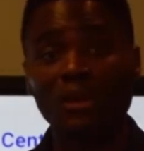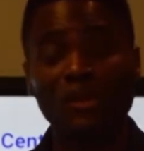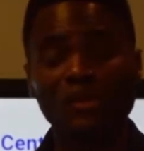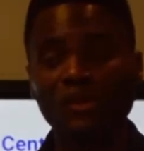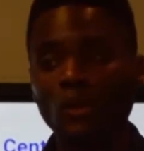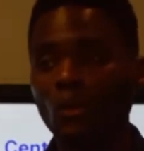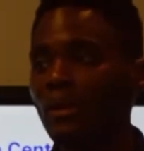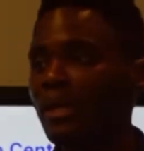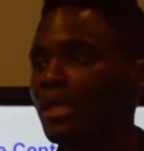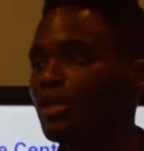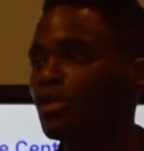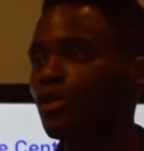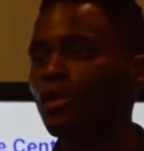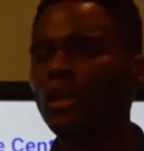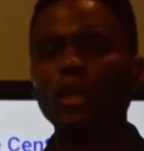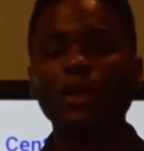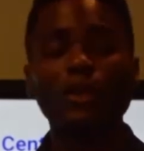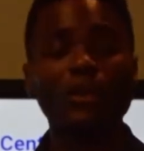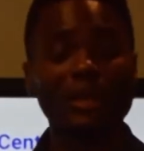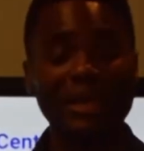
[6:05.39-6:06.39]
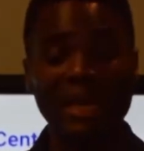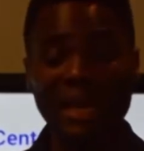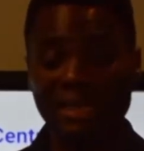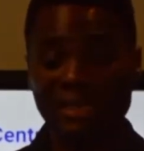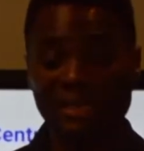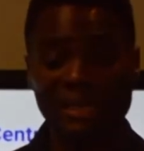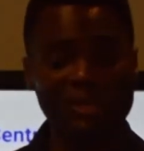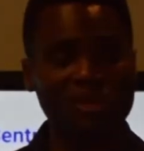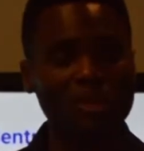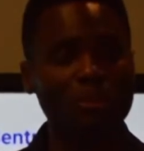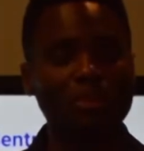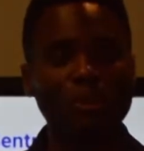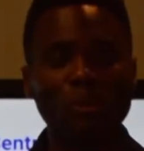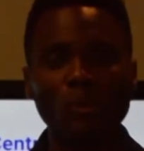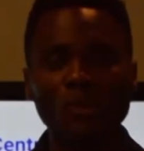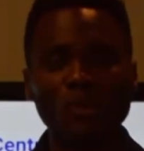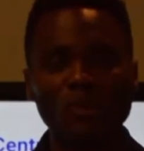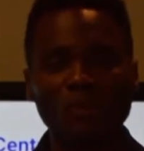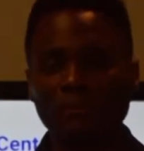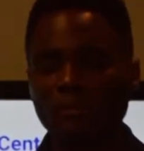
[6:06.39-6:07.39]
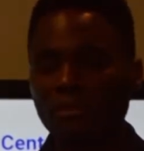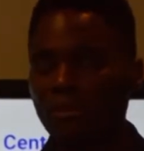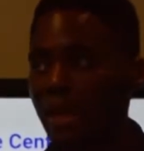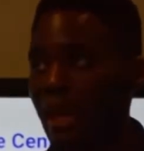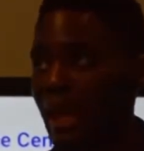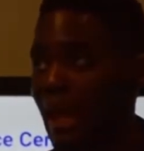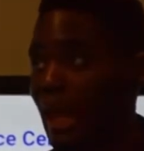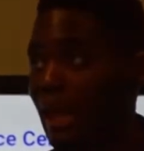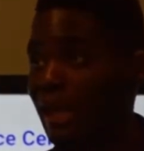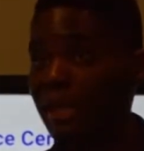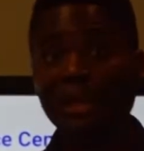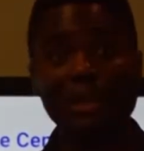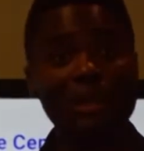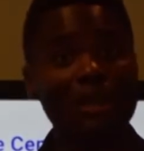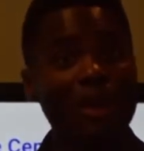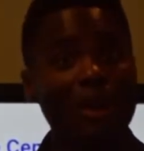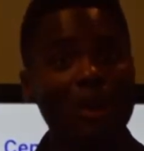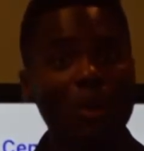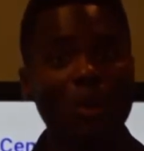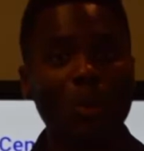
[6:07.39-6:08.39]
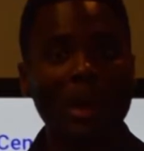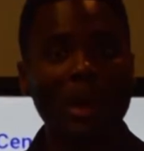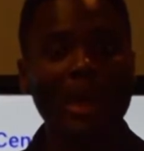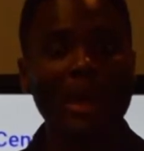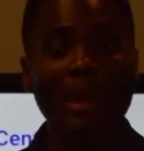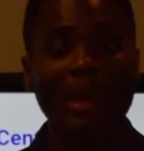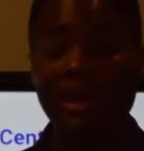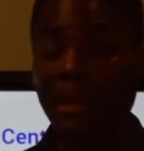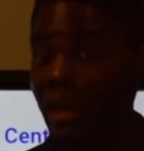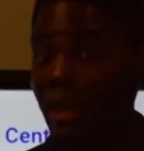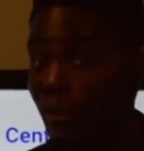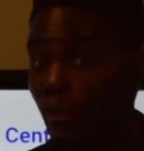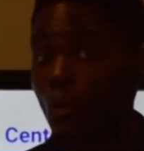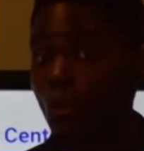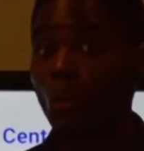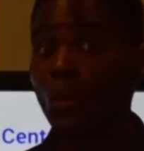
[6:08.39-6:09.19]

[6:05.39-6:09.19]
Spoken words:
So literally you can access the portal from anywhere in the